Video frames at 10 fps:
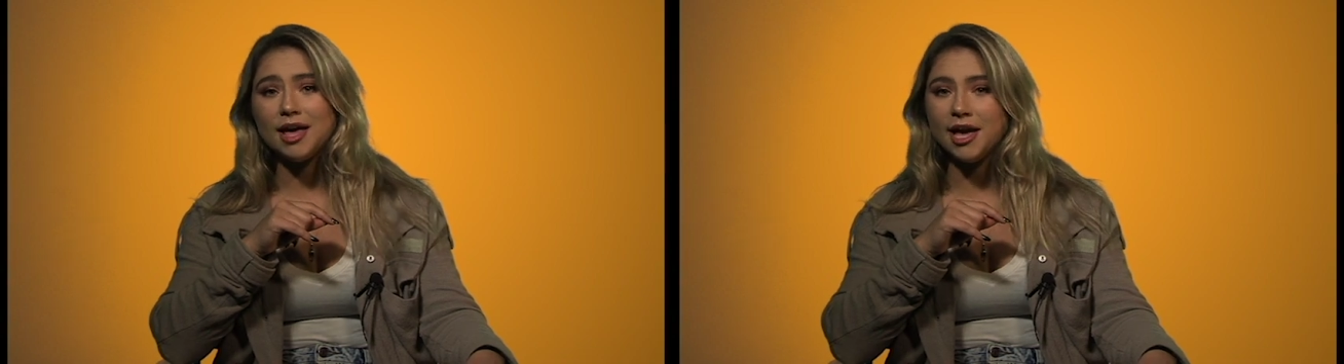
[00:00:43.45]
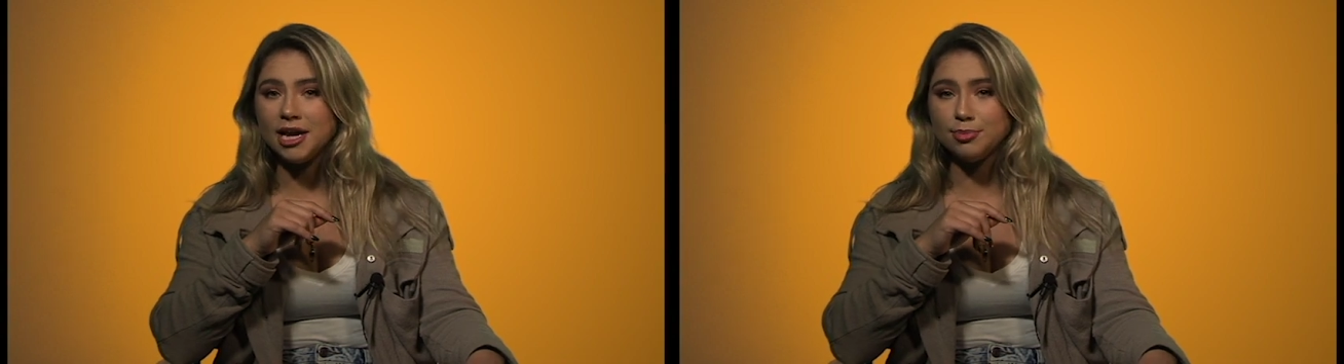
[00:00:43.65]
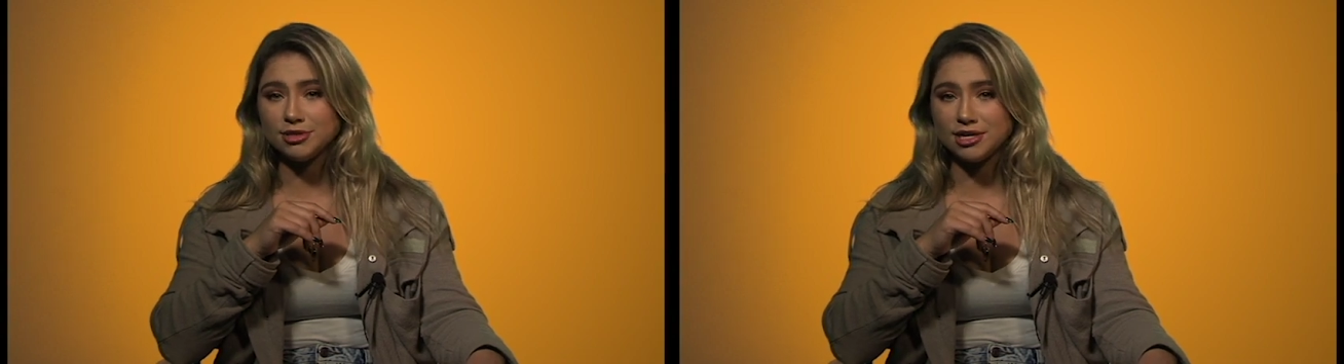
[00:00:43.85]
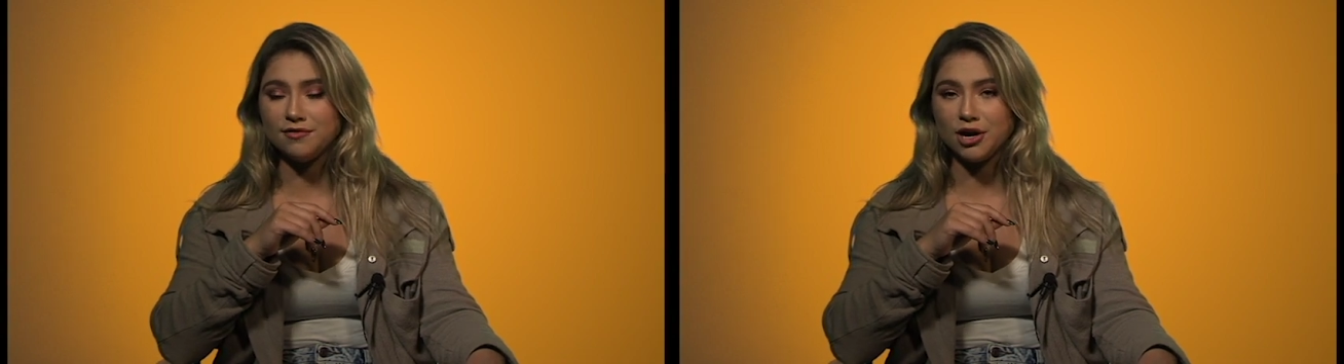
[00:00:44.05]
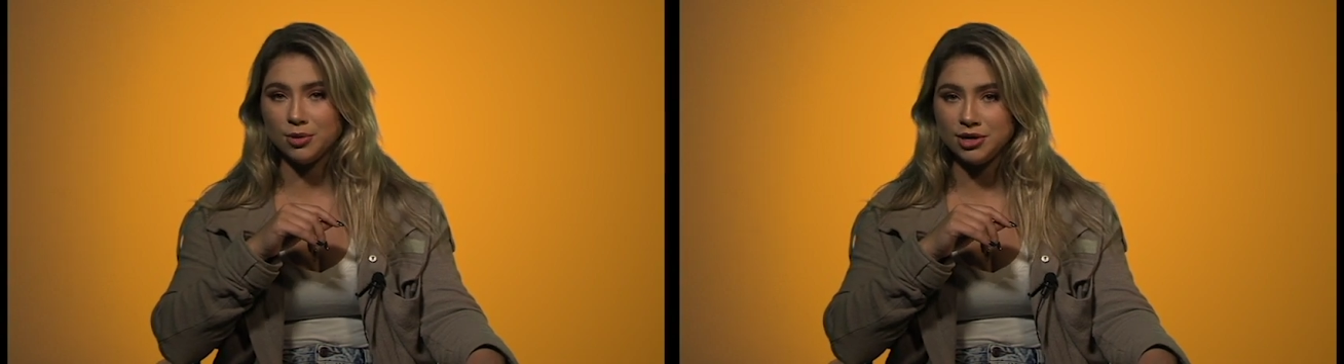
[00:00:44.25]
80% of
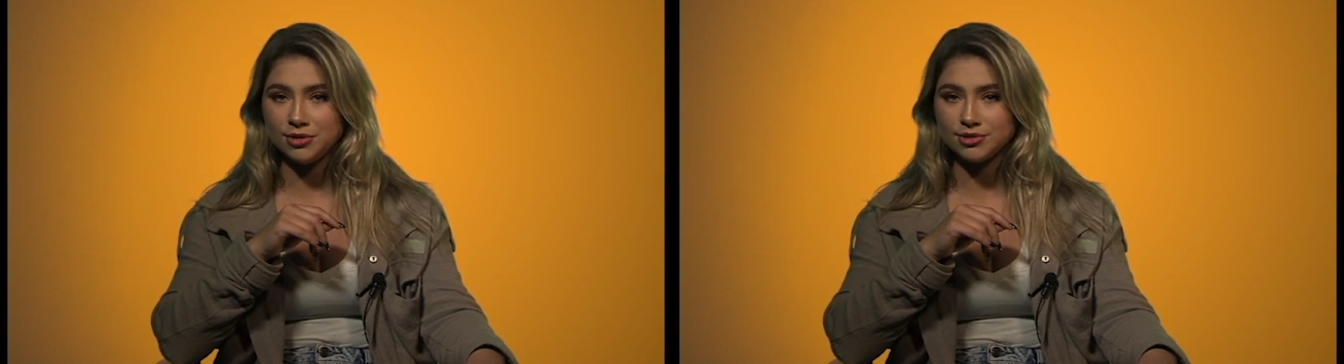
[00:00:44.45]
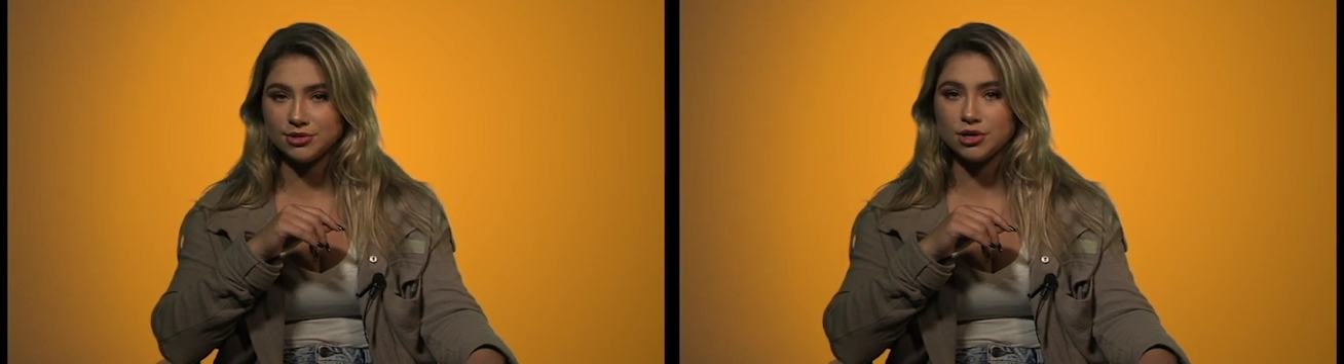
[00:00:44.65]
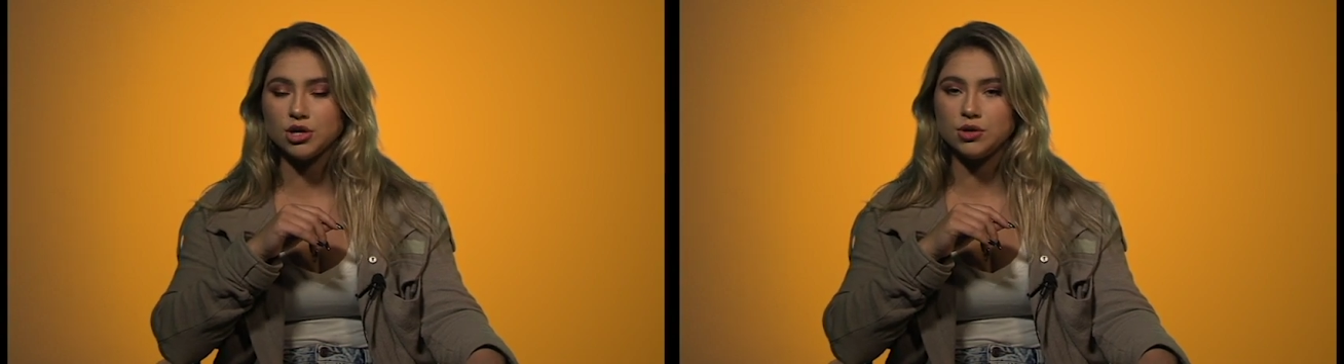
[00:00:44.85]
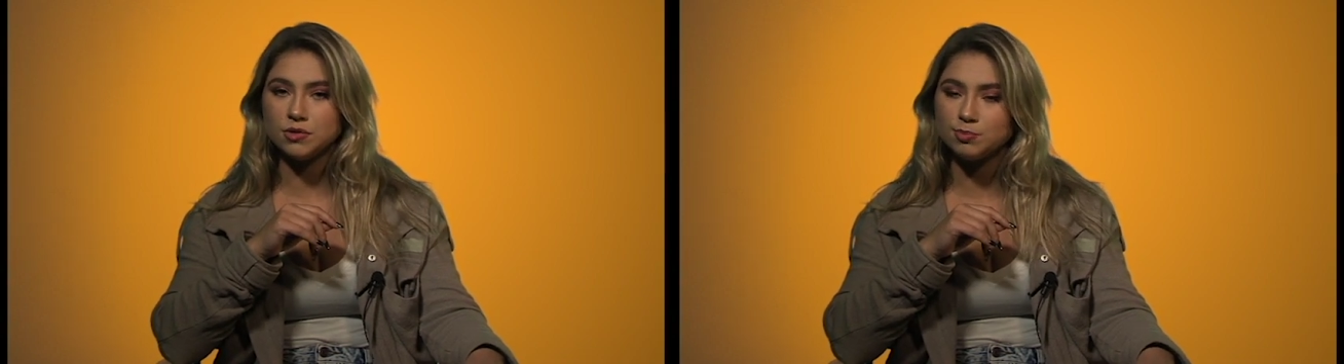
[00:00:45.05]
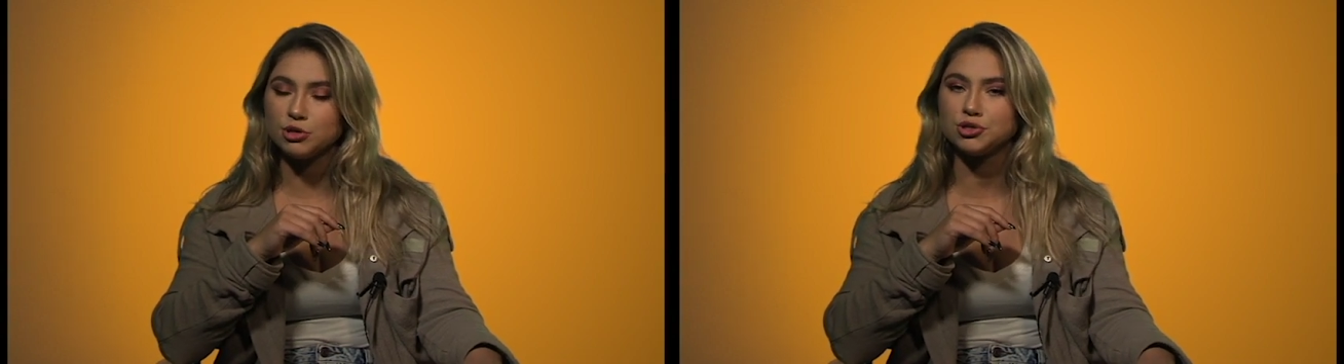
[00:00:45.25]
heroin users
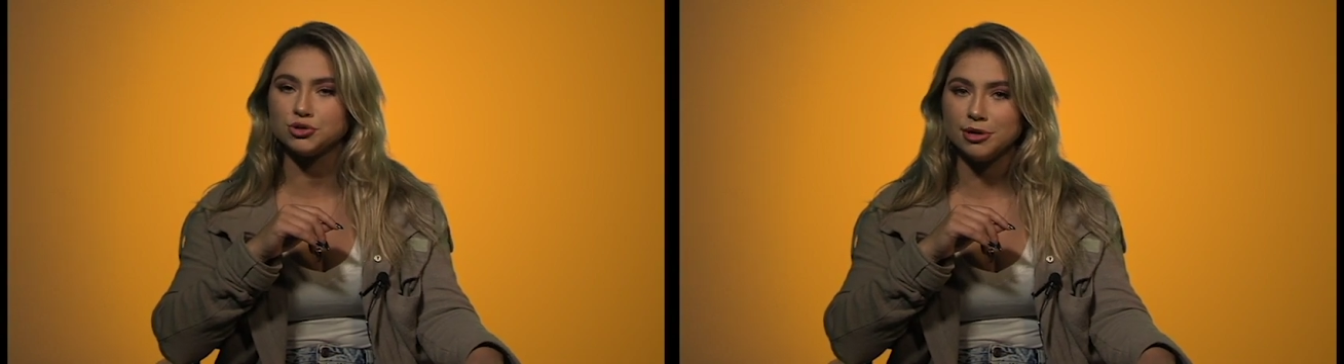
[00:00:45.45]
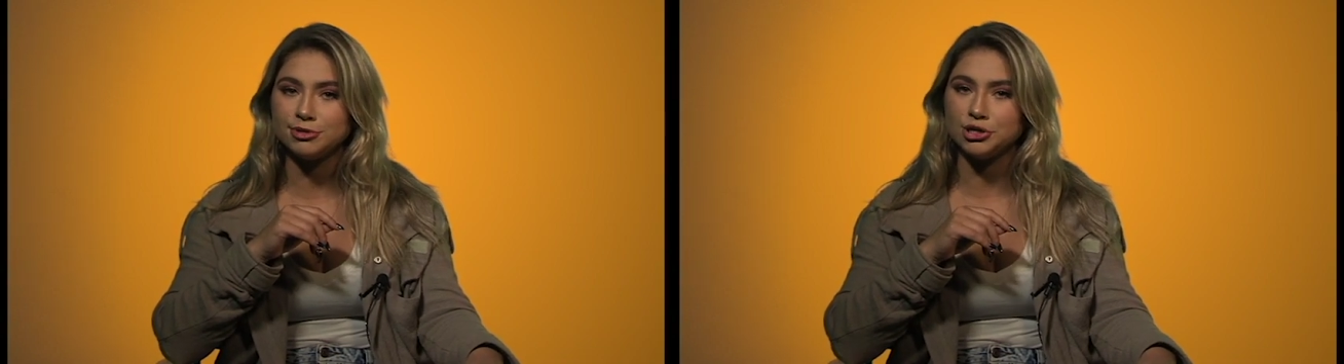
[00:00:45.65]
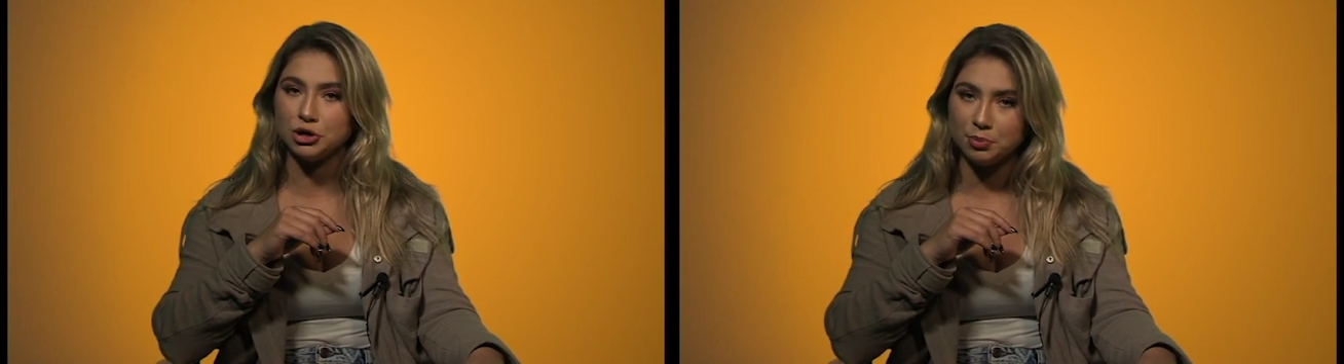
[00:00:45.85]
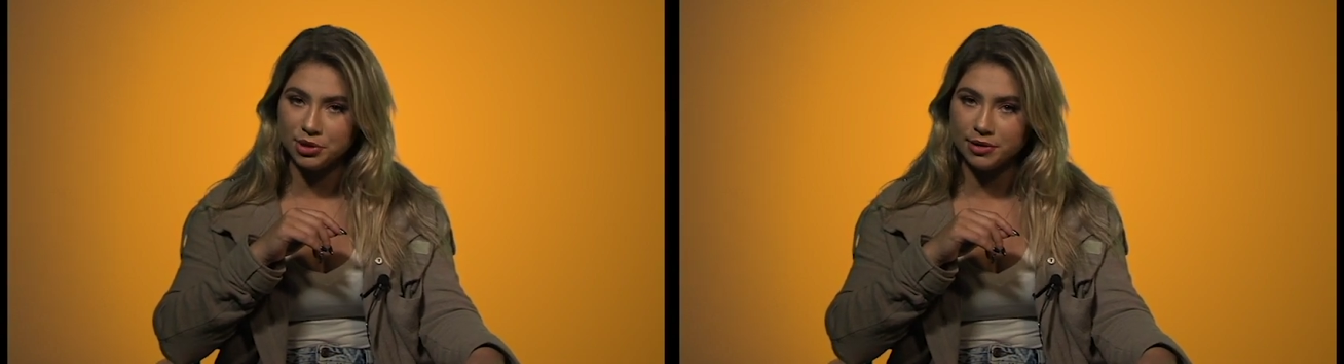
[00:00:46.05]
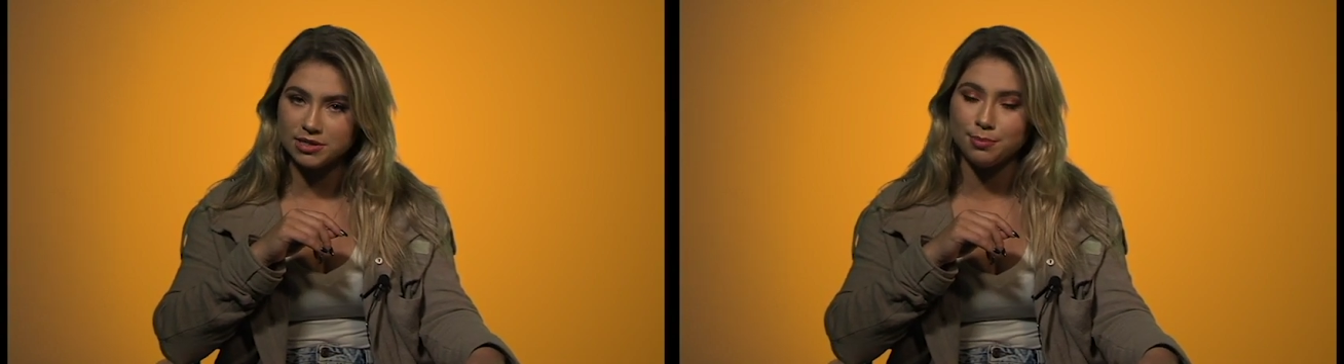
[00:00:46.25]
use prescription
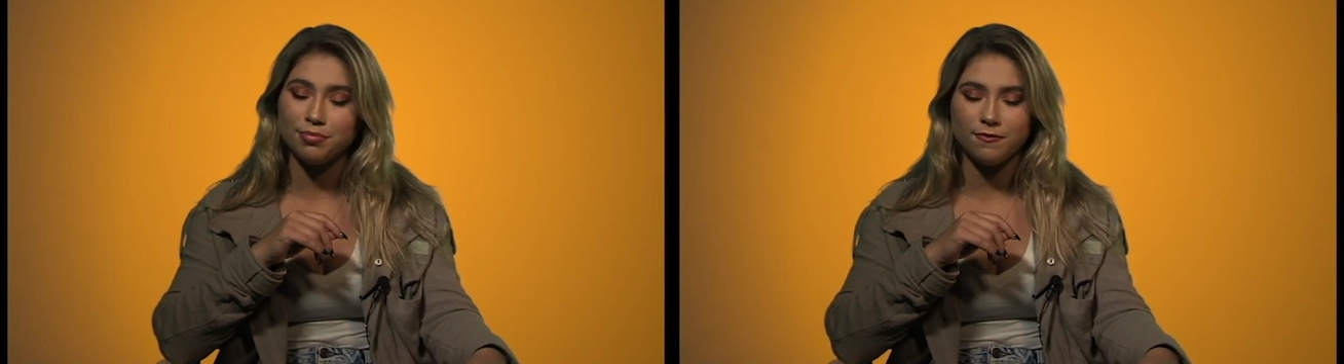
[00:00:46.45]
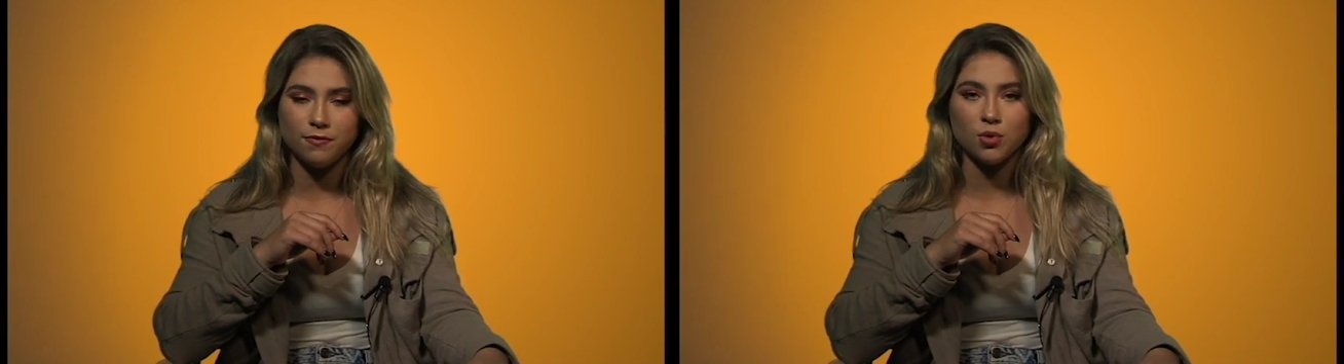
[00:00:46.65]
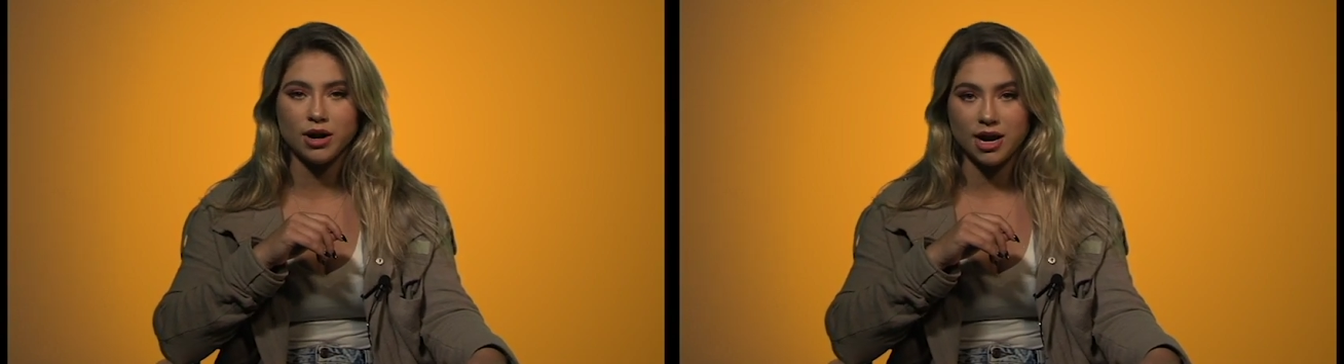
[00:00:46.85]
opioids before